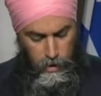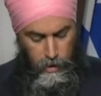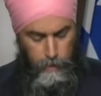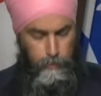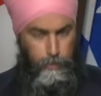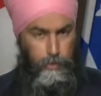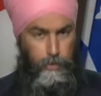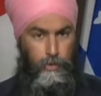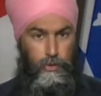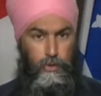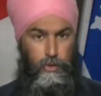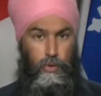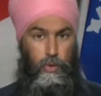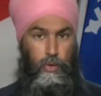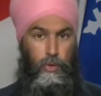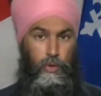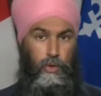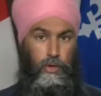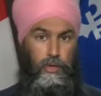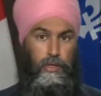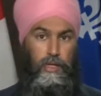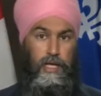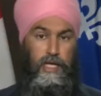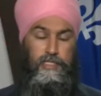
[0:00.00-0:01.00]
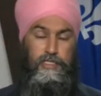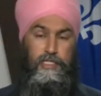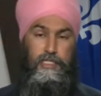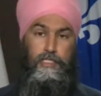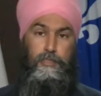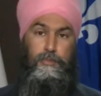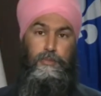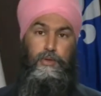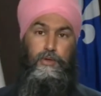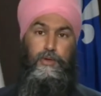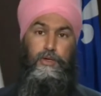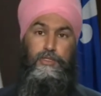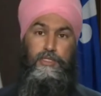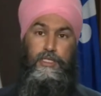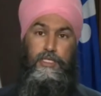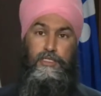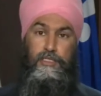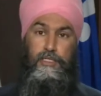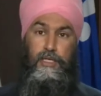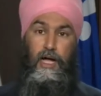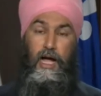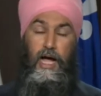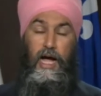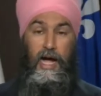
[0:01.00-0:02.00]
Imperial Oil has experienced
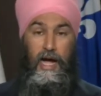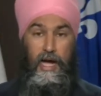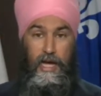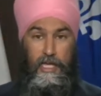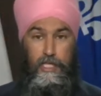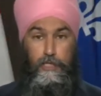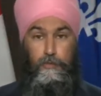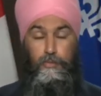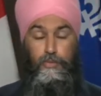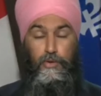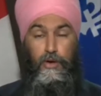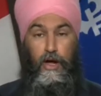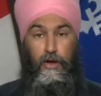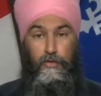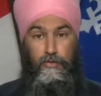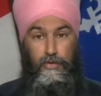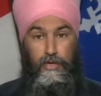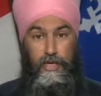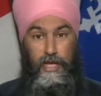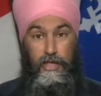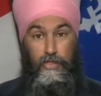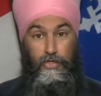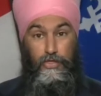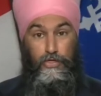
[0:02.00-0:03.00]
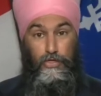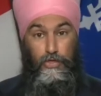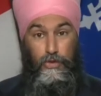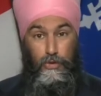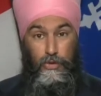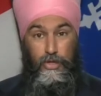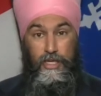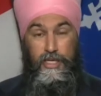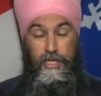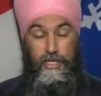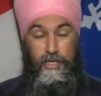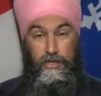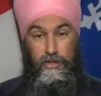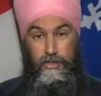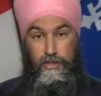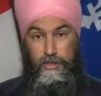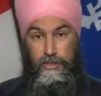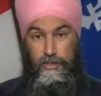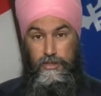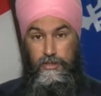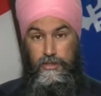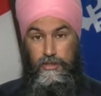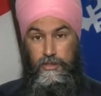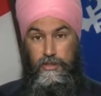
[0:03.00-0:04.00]
its highest profit in 30
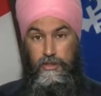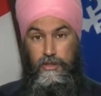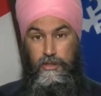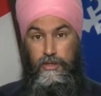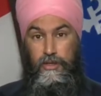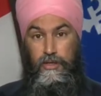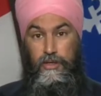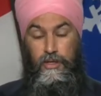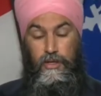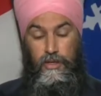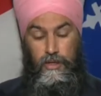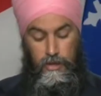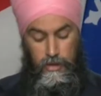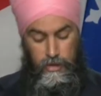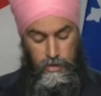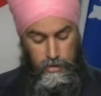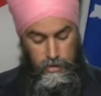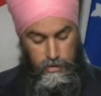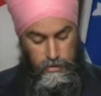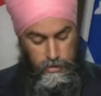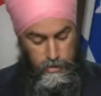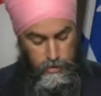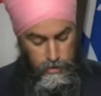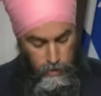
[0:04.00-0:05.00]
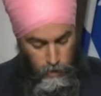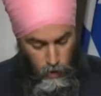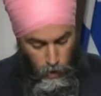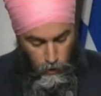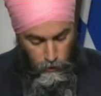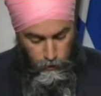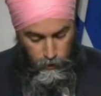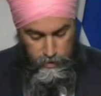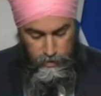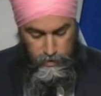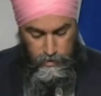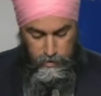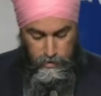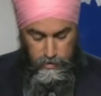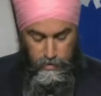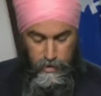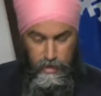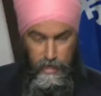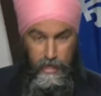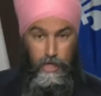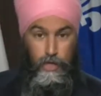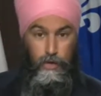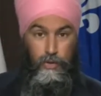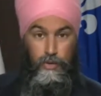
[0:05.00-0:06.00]
years. Cenovus
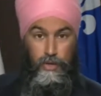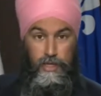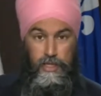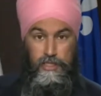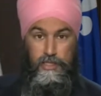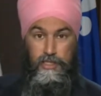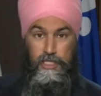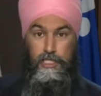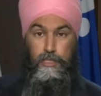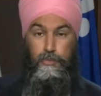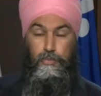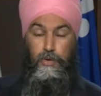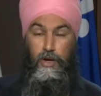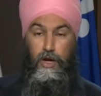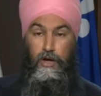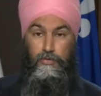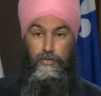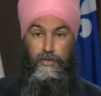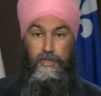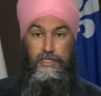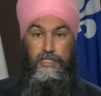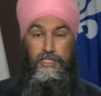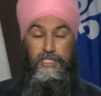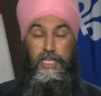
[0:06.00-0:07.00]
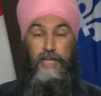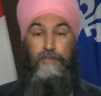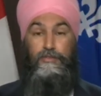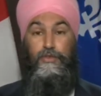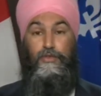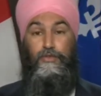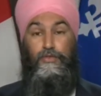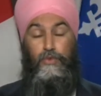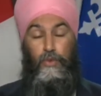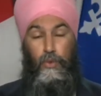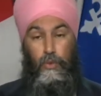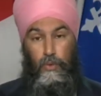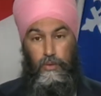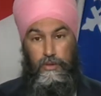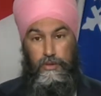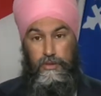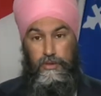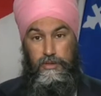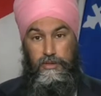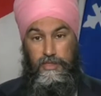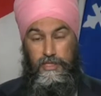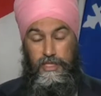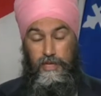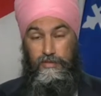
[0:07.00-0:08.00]
increased its profits seven
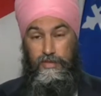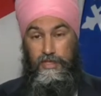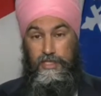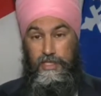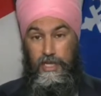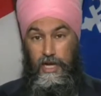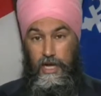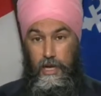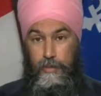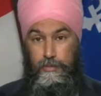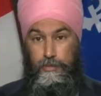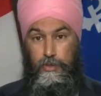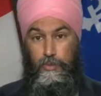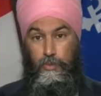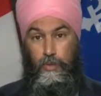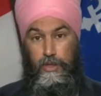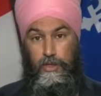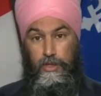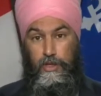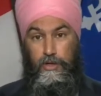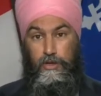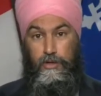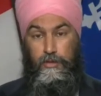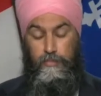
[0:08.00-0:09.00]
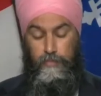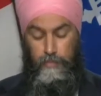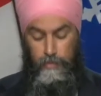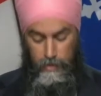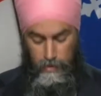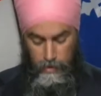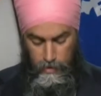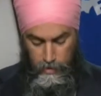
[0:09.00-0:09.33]
times in 1 year.